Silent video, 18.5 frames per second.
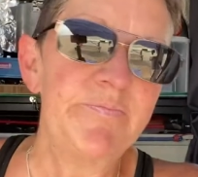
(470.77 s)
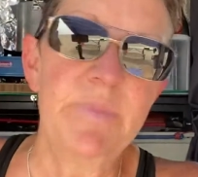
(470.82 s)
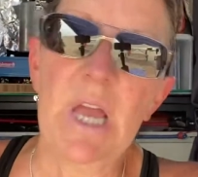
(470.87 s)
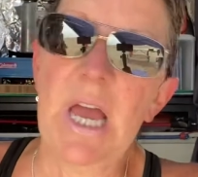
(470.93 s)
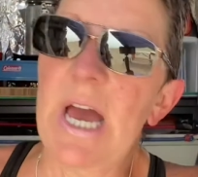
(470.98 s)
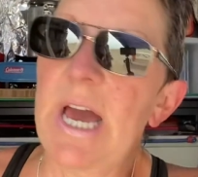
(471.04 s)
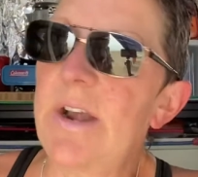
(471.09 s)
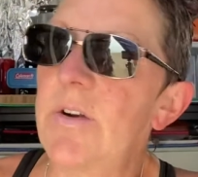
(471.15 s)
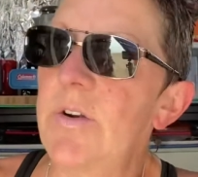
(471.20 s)

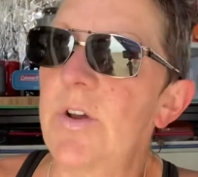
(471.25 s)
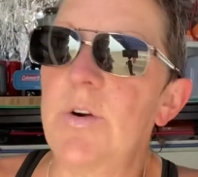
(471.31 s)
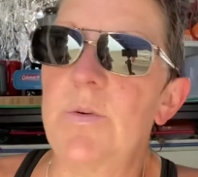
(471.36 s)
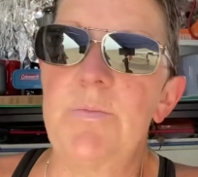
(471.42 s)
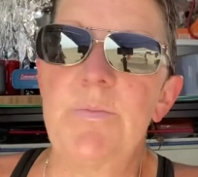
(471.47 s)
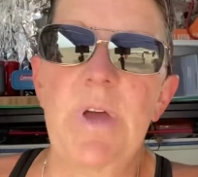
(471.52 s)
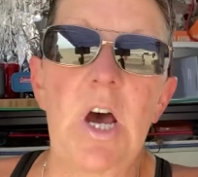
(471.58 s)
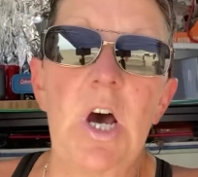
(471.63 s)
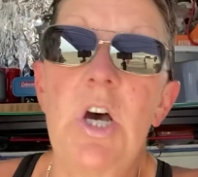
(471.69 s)
I don't know,
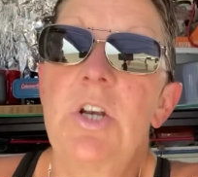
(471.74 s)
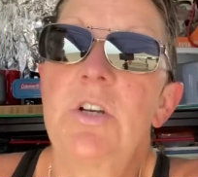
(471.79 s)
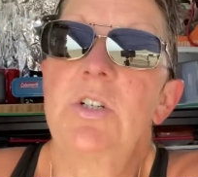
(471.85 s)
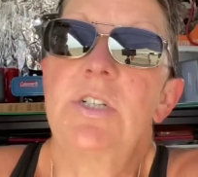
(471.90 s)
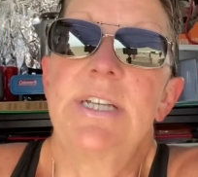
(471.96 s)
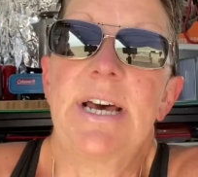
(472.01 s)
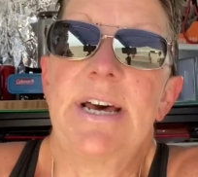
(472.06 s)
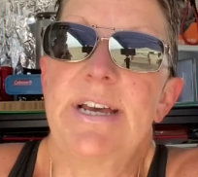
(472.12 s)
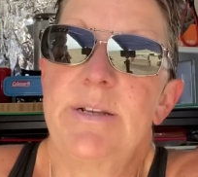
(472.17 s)
100
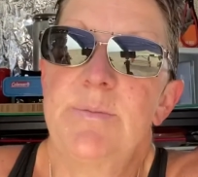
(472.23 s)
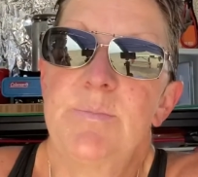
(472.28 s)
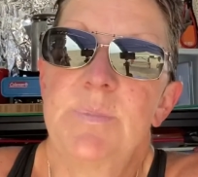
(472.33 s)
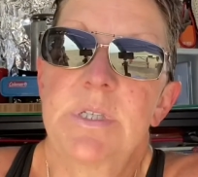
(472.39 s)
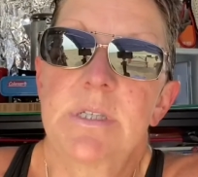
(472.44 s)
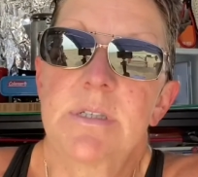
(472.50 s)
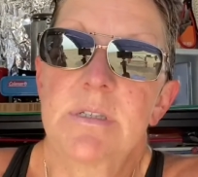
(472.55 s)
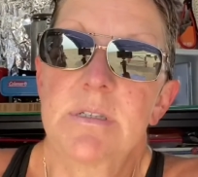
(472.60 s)
times